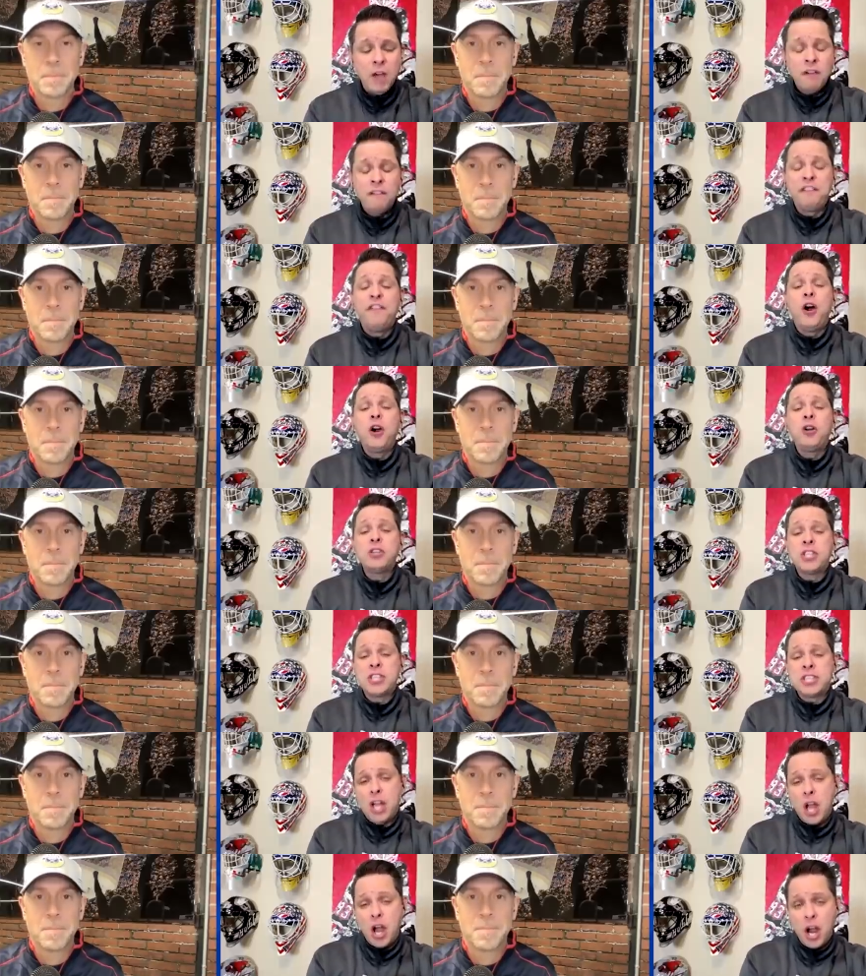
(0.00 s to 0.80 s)

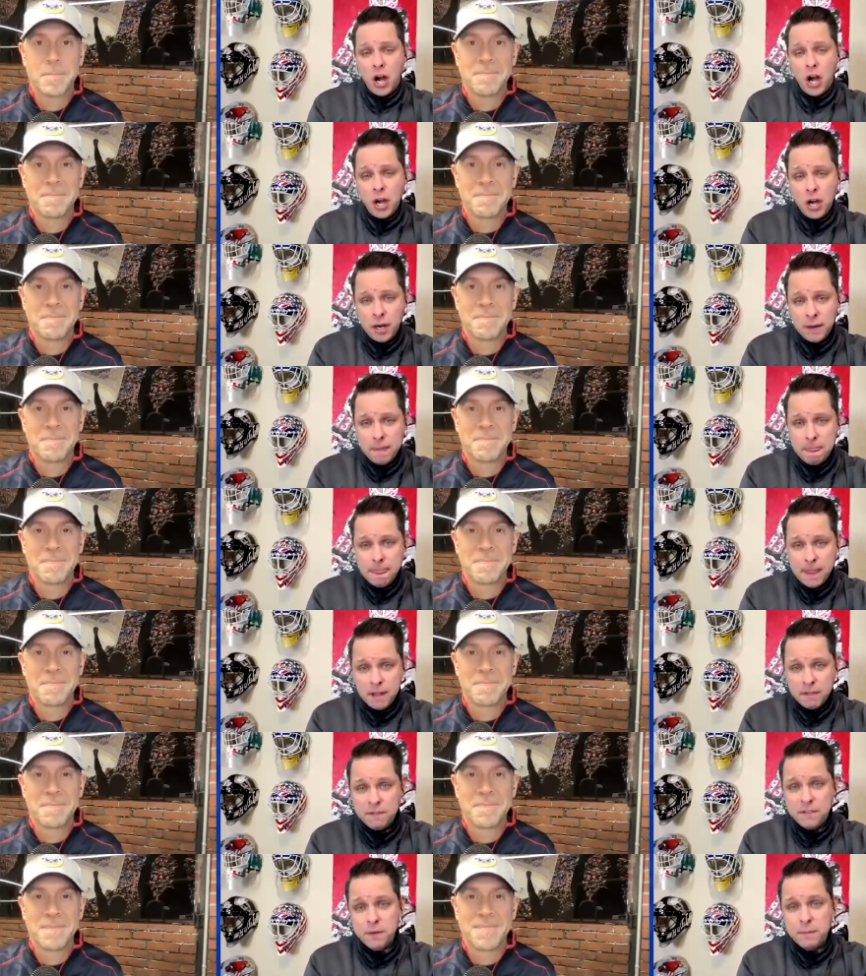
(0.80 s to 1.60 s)
Speaker 1: First star
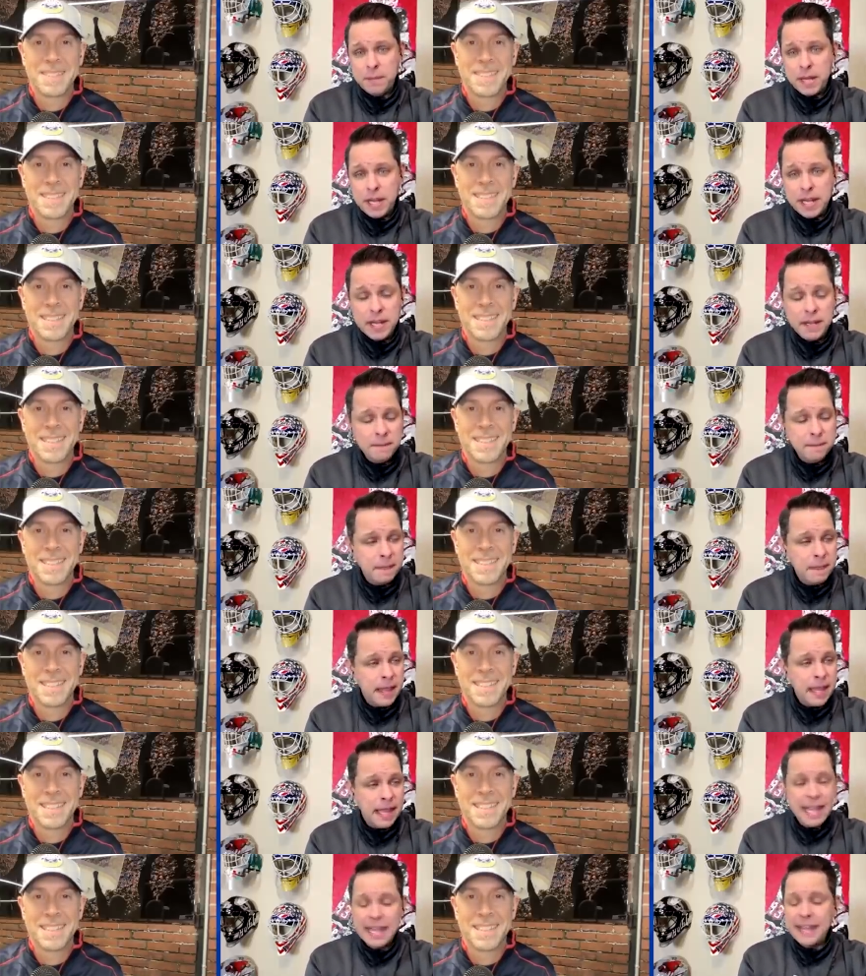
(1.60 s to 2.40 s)
for me,
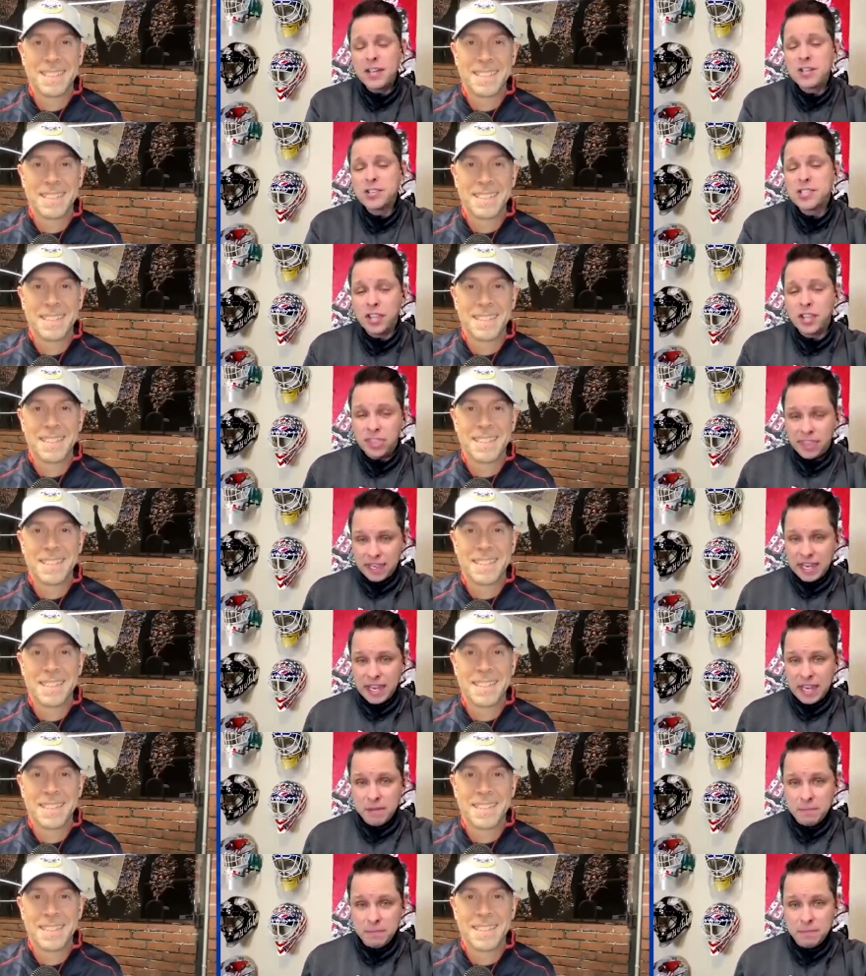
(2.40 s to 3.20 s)
and there's a
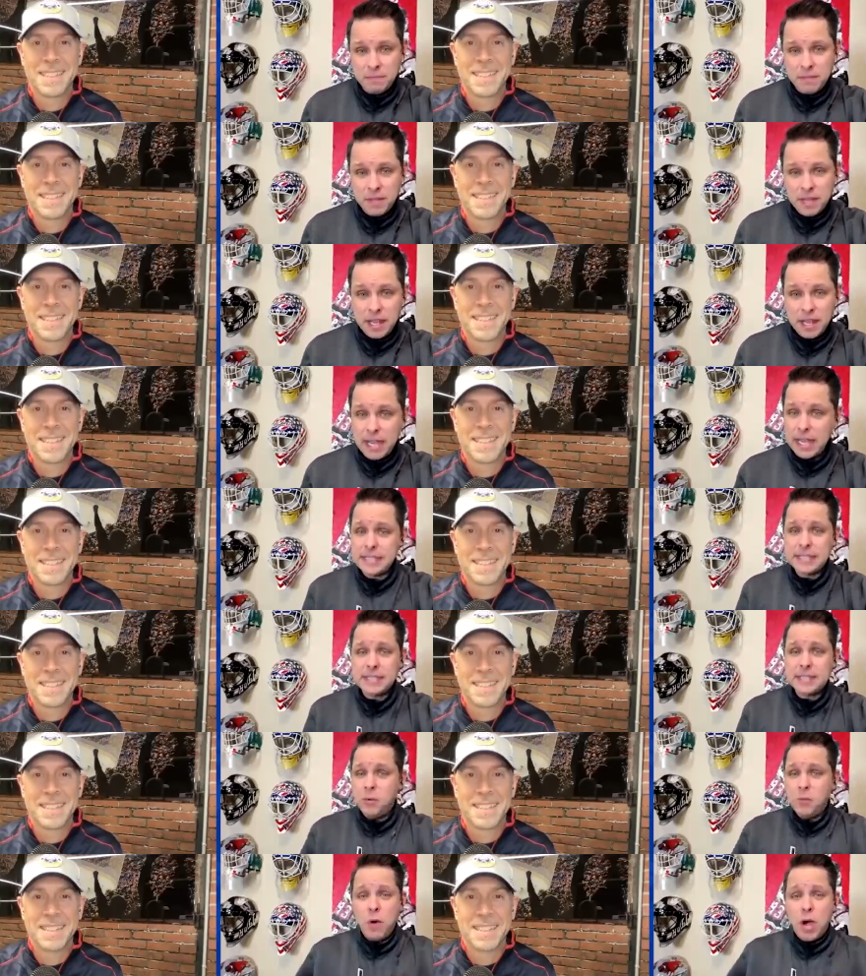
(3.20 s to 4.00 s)
theme,
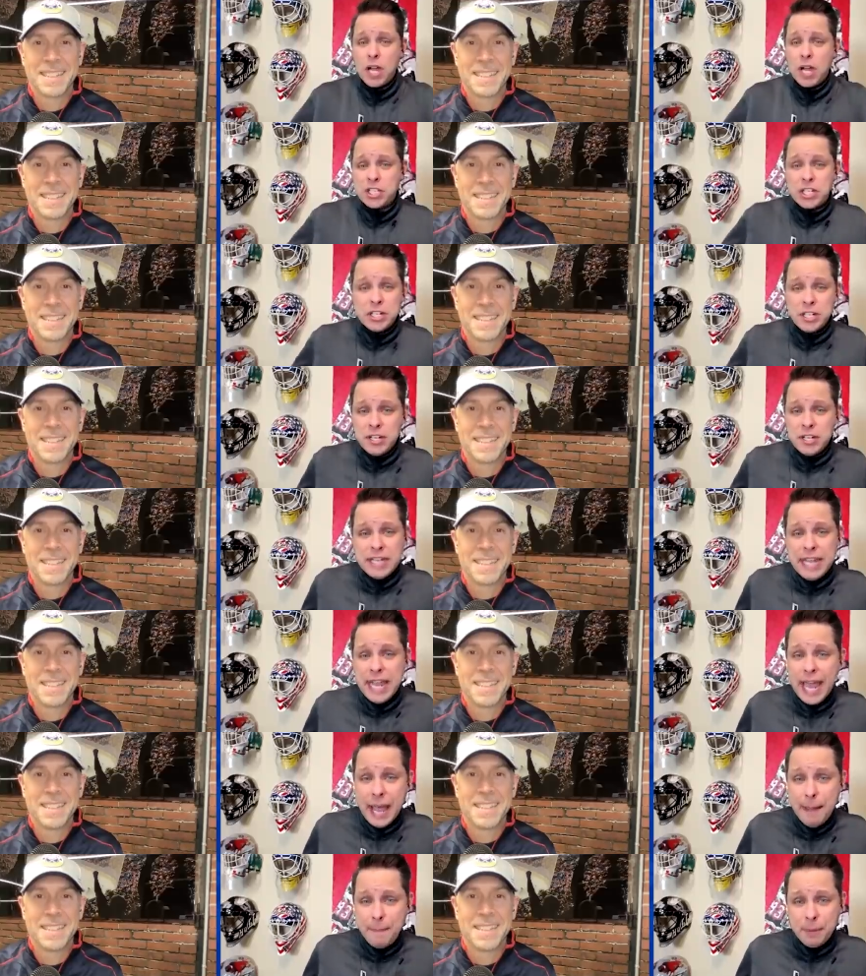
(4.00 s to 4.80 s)
it's the Washington
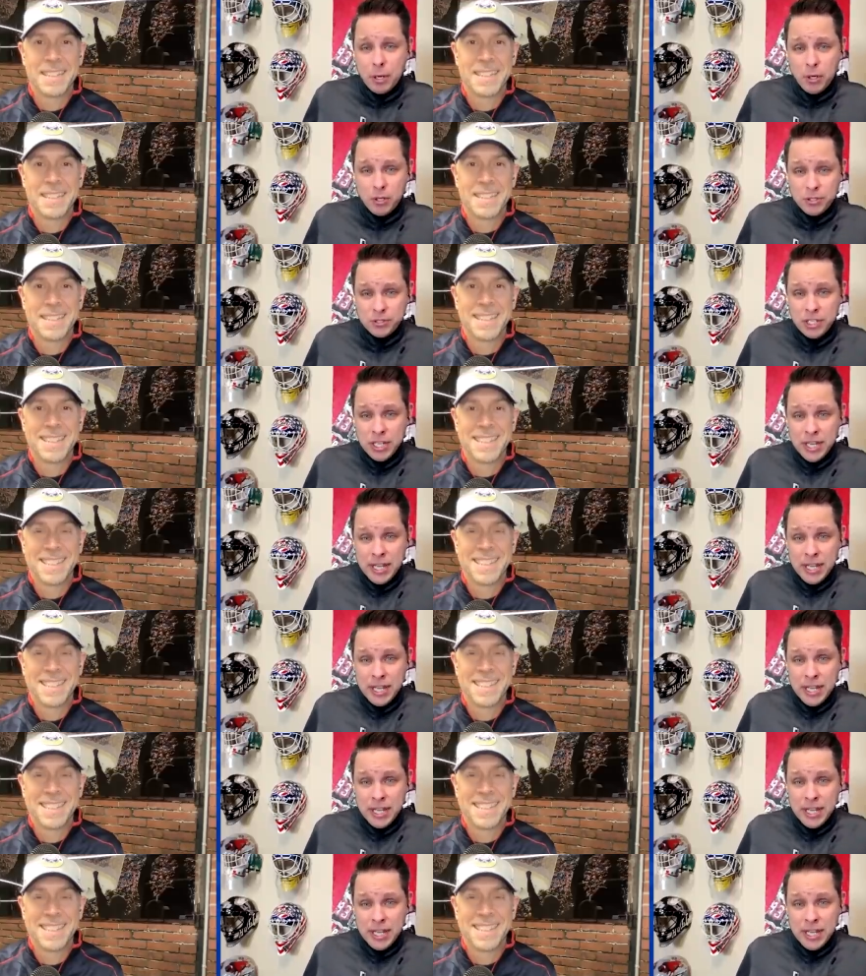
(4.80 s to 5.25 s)
Capitals.